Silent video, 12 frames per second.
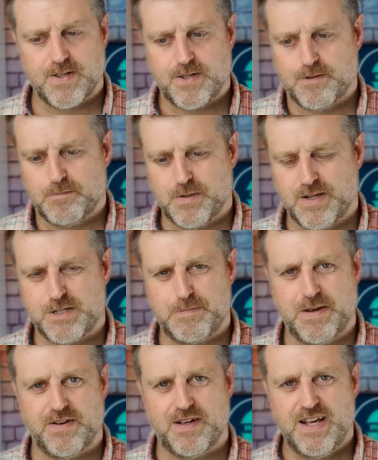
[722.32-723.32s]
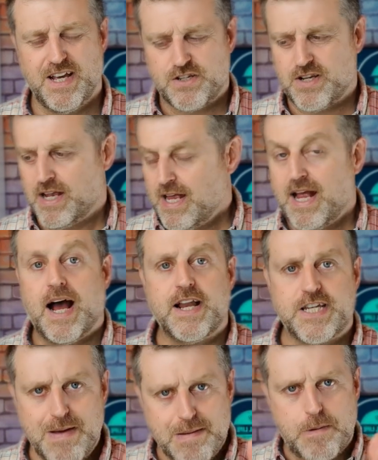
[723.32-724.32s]
But it's a bit of a... And to
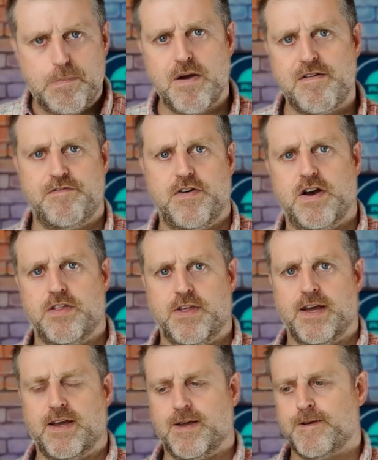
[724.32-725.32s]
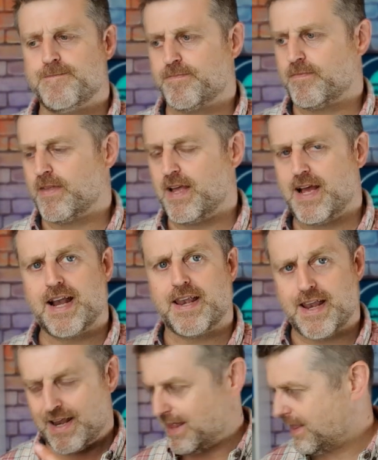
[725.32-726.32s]
make my point further,
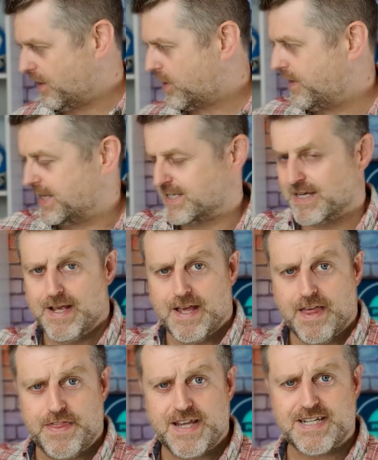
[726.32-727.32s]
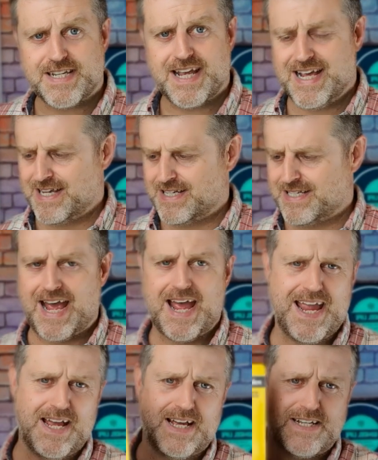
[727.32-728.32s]
look at this. This is
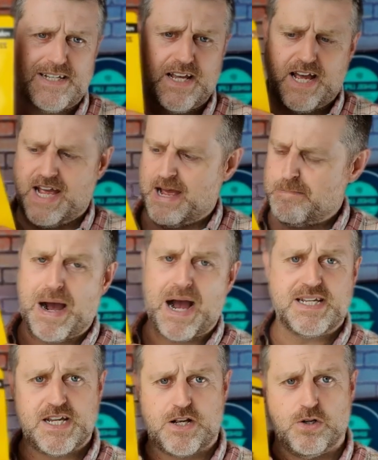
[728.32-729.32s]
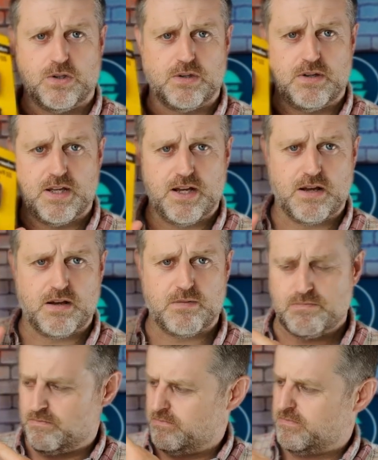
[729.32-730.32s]
a bicycle
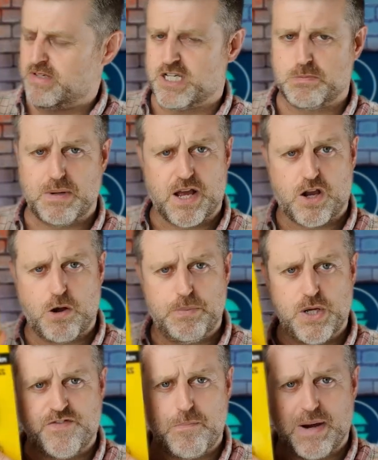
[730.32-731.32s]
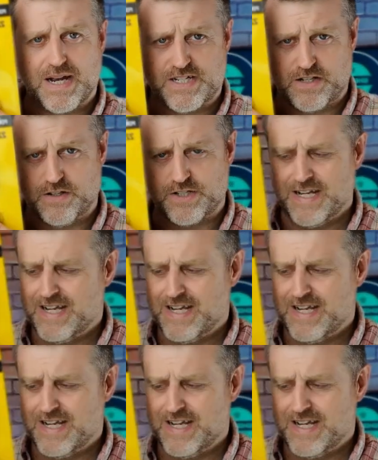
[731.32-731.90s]
display, a computer for bicycles.